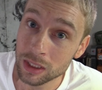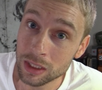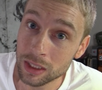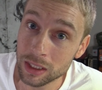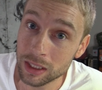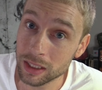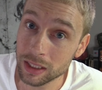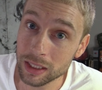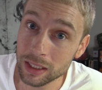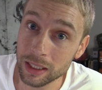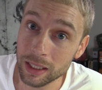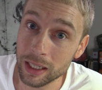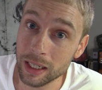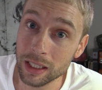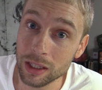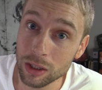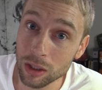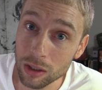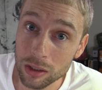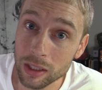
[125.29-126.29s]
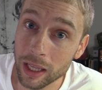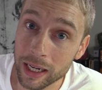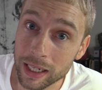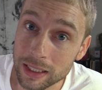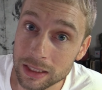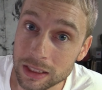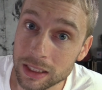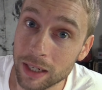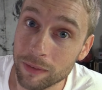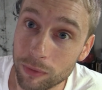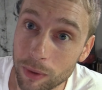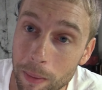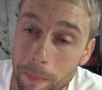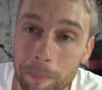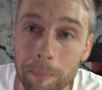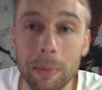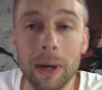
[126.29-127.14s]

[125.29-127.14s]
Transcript: it looked like it's different,